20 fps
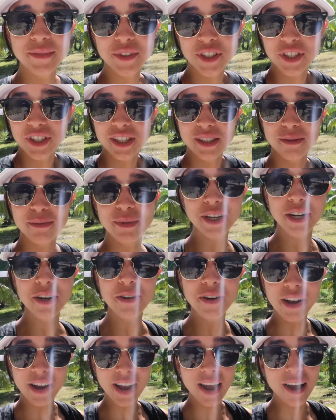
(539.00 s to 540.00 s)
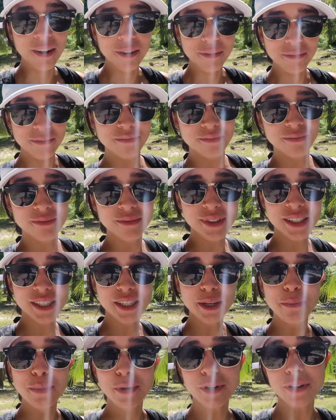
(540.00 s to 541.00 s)
just, you know, hung out.
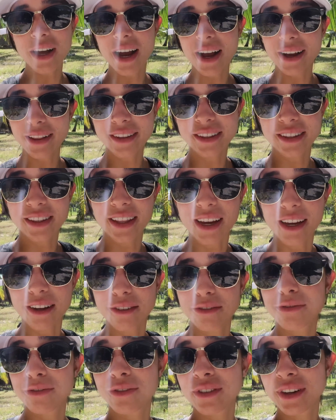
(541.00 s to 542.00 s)
Simple island life.